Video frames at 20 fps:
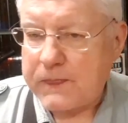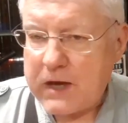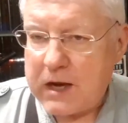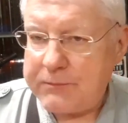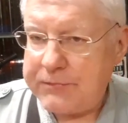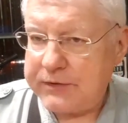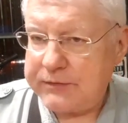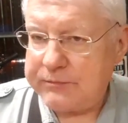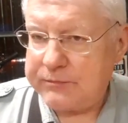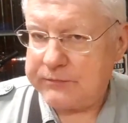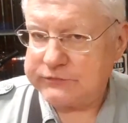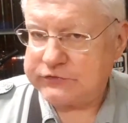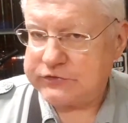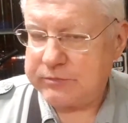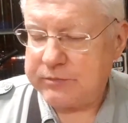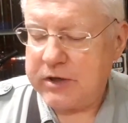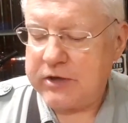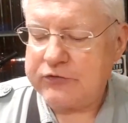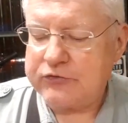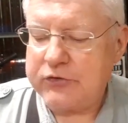I've been to
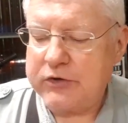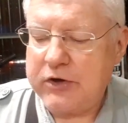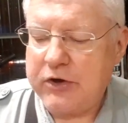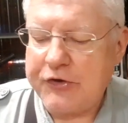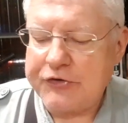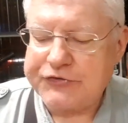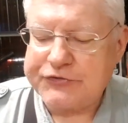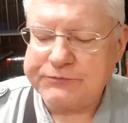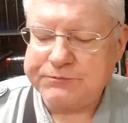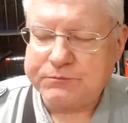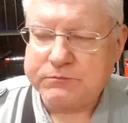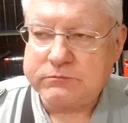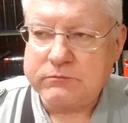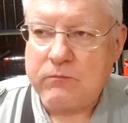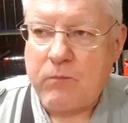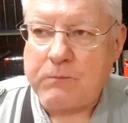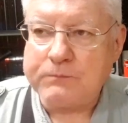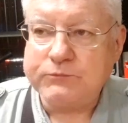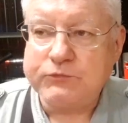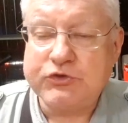Montreal's
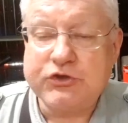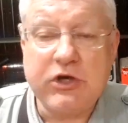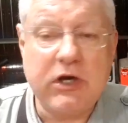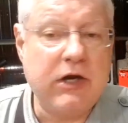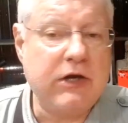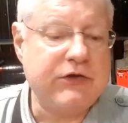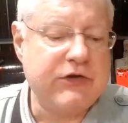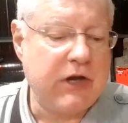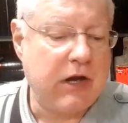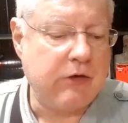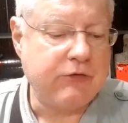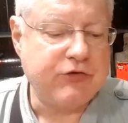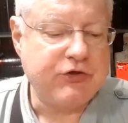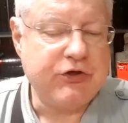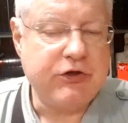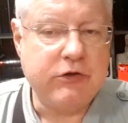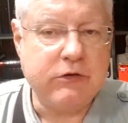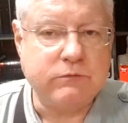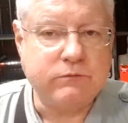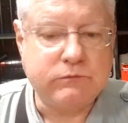Chinatown
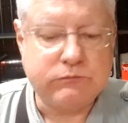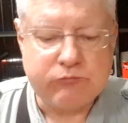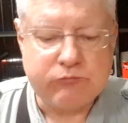too,